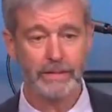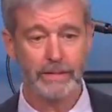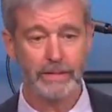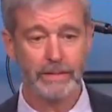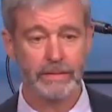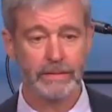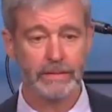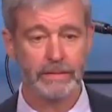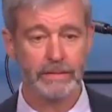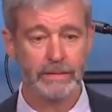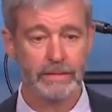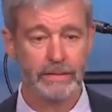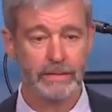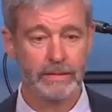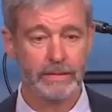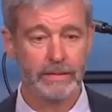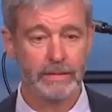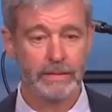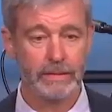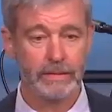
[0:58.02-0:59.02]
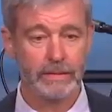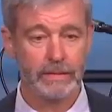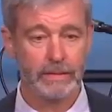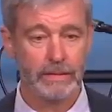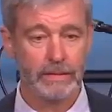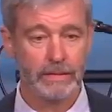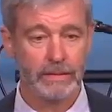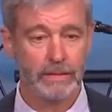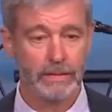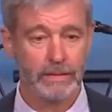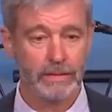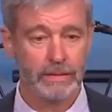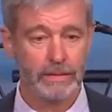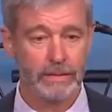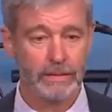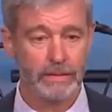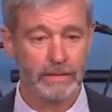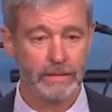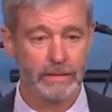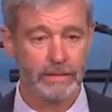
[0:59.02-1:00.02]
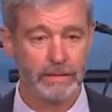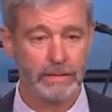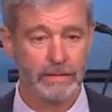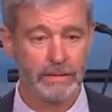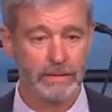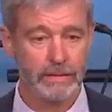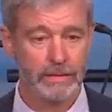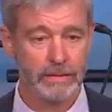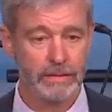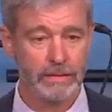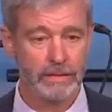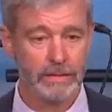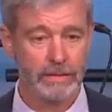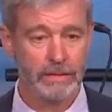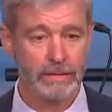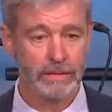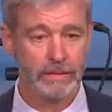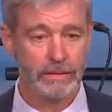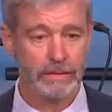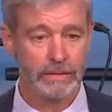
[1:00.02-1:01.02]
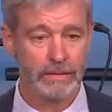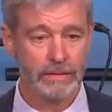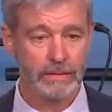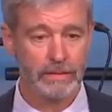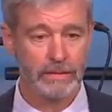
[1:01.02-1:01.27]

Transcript: (no one is talking)